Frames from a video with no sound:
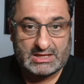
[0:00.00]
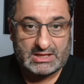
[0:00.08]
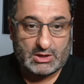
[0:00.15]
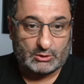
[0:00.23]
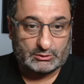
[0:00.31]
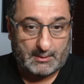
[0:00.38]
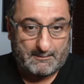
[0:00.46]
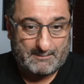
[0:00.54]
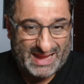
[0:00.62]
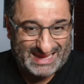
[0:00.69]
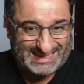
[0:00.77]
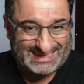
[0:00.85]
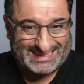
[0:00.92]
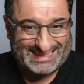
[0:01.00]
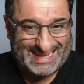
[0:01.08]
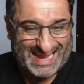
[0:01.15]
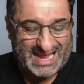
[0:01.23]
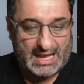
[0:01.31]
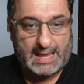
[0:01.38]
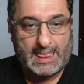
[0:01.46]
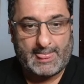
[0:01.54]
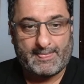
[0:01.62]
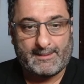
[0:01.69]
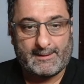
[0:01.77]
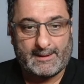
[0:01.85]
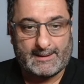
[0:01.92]
On the back of that,
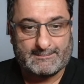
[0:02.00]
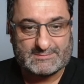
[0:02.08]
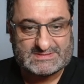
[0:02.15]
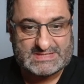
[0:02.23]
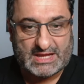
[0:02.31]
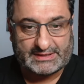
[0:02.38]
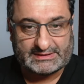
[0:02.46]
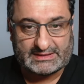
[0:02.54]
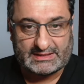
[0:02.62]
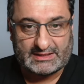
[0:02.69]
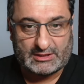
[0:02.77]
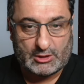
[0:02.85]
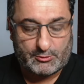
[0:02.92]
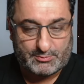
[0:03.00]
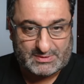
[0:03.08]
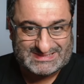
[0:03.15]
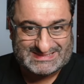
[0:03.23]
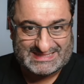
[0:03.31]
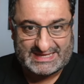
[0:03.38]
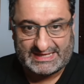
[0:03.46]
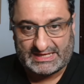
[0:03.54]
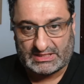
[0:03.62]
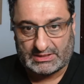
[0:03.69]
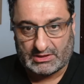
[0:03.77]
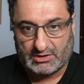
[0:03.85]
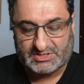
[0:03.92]
Stuyten, Lopetegui are
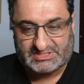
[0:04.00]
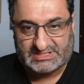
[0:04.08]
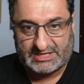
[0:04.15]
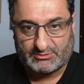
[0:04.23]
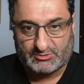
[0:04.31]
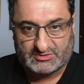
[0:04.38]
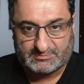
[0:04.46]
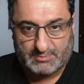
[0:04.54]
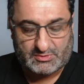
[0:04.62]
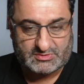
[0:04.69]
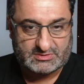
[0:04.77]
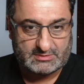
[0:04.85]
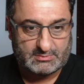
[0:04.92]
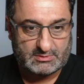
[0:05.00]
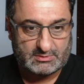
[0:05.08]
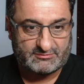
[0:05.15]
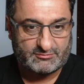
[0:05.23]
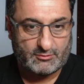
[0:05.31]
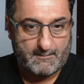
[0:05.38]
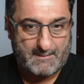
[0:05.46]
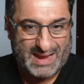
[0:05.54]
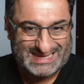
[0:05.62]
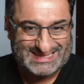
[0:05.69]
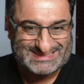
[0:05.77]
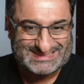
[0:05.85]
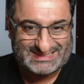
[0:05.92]
largely responsible for
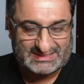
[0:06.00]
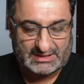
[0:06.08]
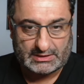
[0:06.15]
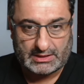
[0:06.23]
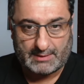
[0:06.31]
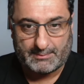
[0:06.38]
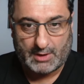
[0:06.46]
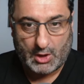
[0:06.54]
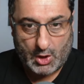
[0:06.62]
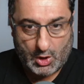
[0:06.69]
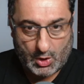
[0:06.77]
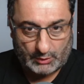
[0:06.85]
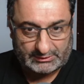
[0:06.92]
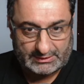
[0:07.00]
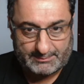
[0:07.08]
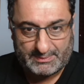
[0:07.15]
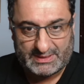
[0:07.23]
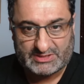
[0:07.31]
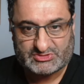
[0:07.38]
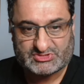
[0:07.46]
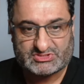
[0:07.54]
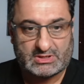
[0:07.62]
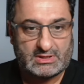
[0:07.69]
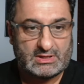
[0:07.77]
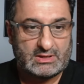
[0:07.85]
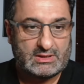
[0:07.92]
managing the club on the pitch.
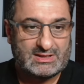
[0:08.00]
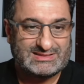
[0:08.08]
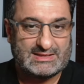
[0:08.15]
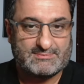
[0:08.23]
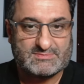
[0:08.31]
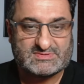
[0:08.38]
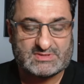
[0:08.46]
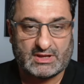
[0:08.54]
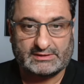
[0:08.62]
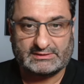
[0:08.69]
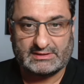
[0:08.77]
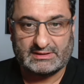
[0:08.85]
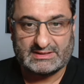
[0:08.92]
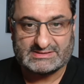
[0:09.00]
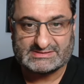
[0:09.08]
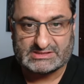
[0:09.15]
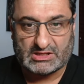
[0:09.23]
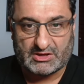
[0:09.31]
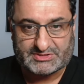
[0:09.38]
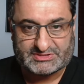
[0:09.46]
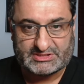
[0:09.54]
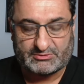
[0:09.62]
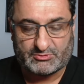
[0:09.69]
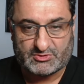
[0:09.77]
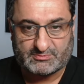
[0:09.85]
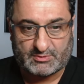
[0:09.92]
Tim Stuyten is largely
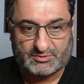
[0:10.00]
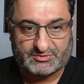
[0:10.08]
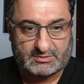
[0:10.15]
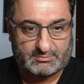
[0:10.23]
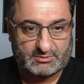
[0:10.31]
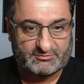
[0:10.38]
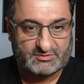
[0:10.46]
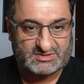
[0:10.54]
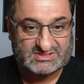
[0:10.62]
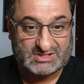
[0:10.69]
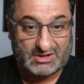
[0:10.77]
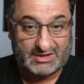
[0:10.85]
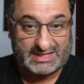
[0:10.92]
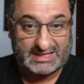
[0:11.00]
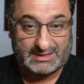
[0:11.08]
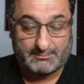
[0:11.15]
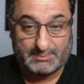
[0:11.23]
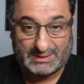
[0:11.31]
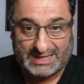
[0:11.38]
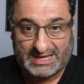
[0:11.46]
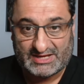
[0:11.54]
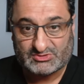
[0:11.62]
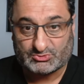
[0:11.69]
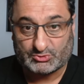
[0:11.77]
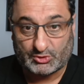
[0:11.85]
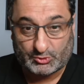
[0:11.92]
responsible for signing players,
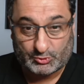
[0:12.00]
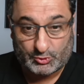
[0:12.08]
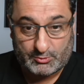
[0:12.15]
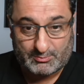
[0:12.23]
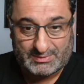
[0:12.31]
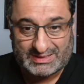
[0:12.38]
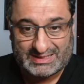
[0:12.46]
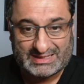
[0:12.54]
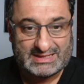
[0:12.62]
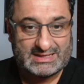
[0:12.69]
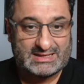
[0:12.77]
recruitment.